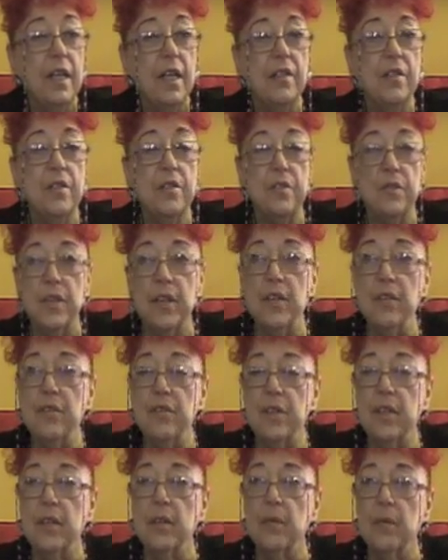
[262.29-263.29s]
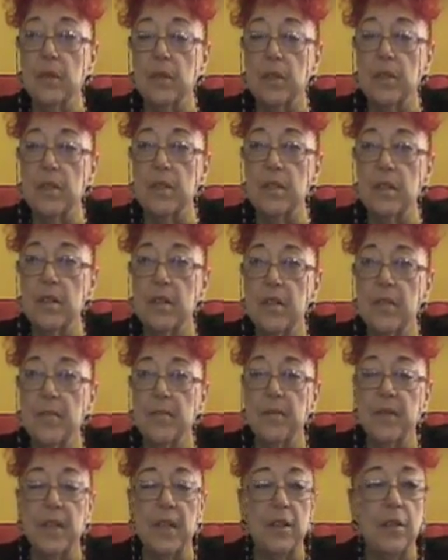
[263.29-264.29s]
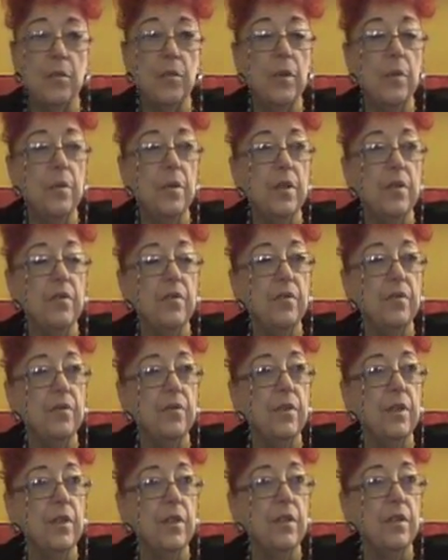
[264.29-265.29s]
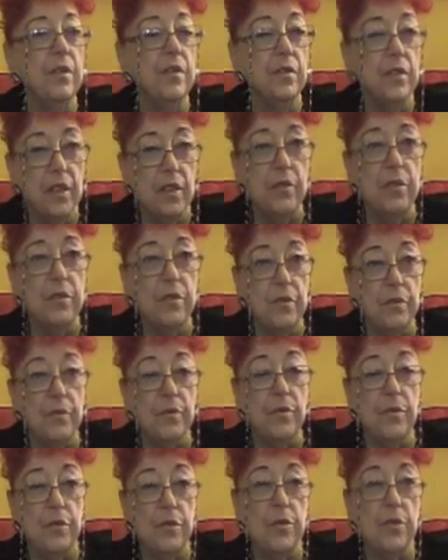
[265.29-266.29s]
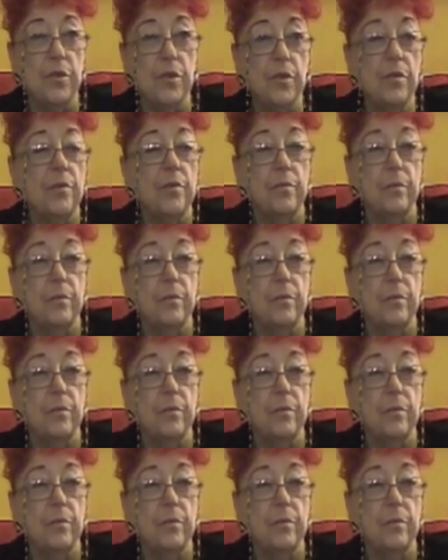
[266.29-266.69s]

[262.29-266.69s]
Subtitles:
and the strange thing was that the women of the literature